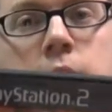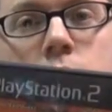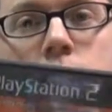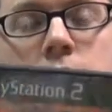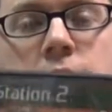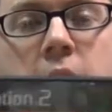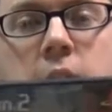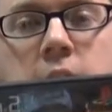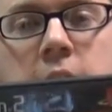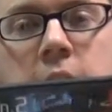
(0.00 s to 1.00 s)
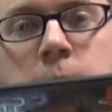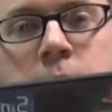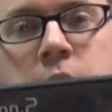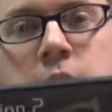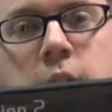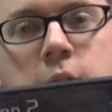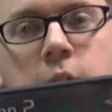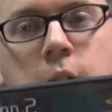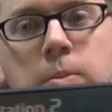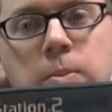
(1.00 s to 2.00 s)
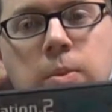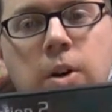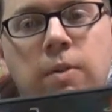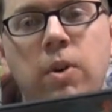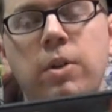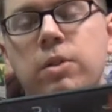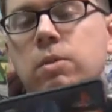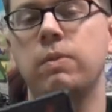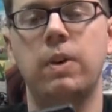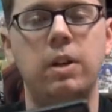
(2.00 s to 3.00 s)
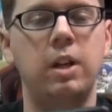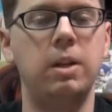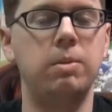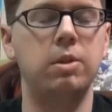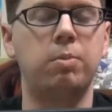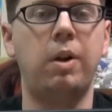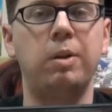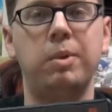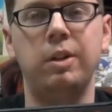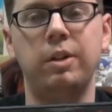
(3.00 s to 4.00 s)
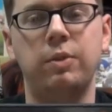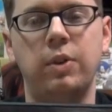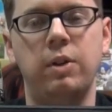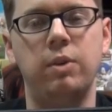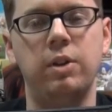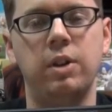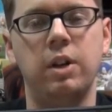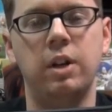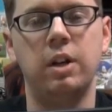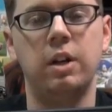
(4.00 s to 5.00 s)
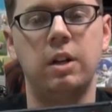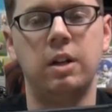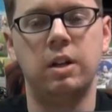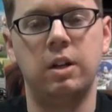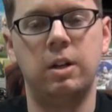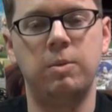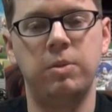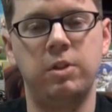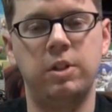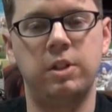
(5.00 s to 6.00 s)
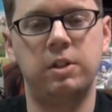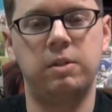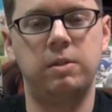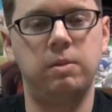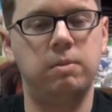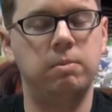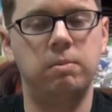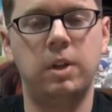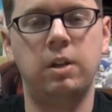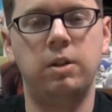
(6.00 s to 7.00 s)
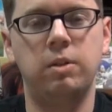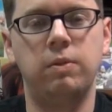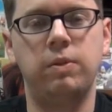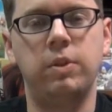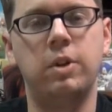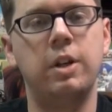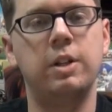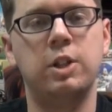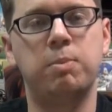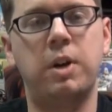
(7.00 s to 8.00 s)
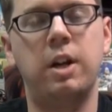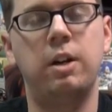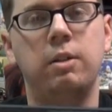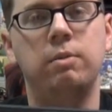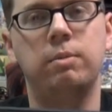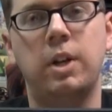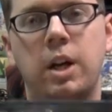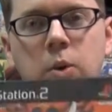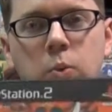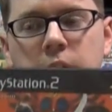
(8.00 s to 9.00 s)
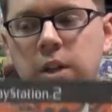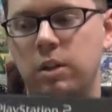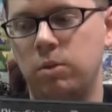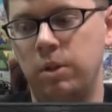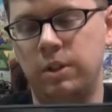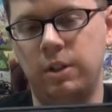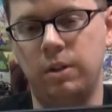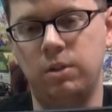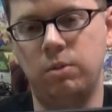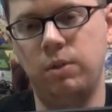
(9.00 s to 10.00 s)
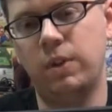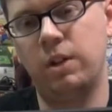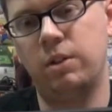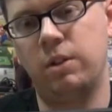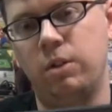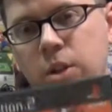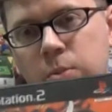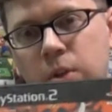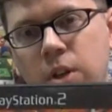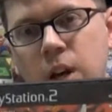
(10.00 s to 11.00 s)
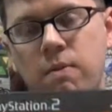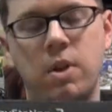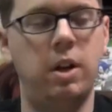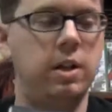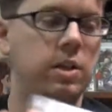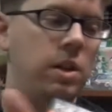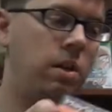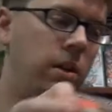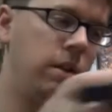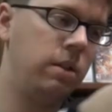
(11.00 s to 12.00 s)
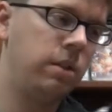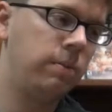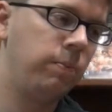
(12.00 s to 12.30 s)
Street Fighter games. These are, of all the Street Fighter games, this is probably my least favorite. They're just, I don't know, feel uninspired, kind of weak entries into the Street Fighter series, but nevertheless, there it is.